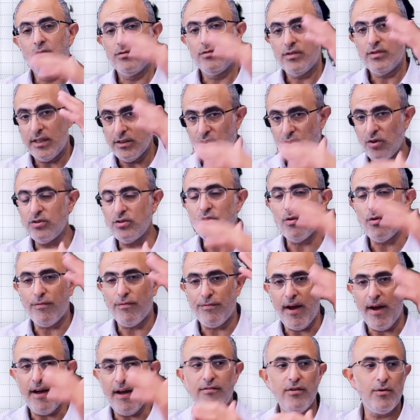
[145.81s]
So that's also
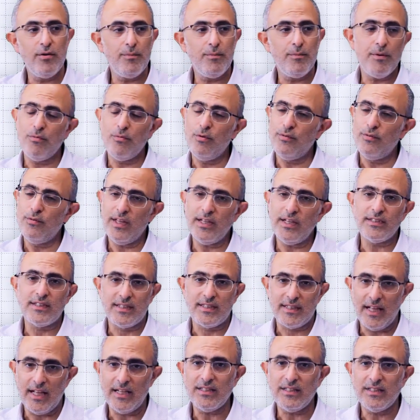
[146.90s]
500 pip move. That's
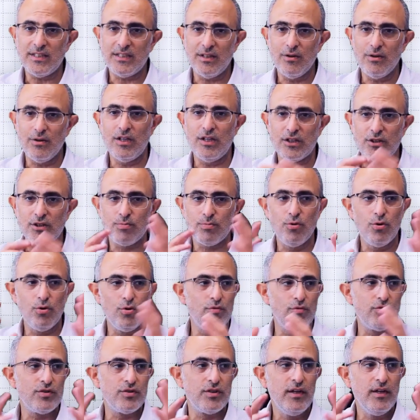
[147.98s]
that's serious
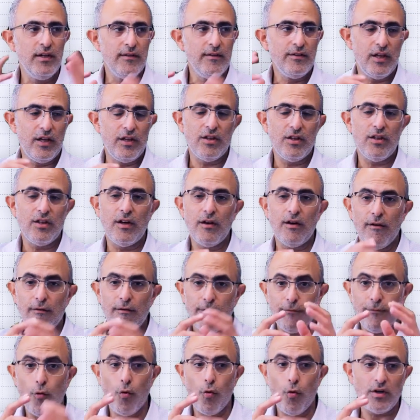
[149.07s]
moves in the
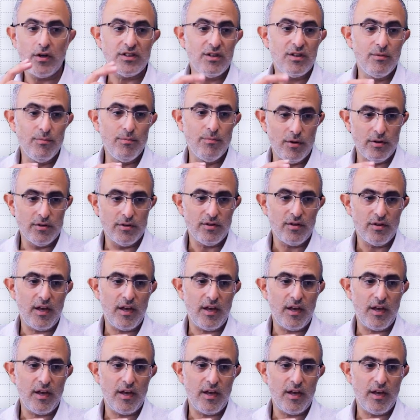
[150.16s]
forex symbols.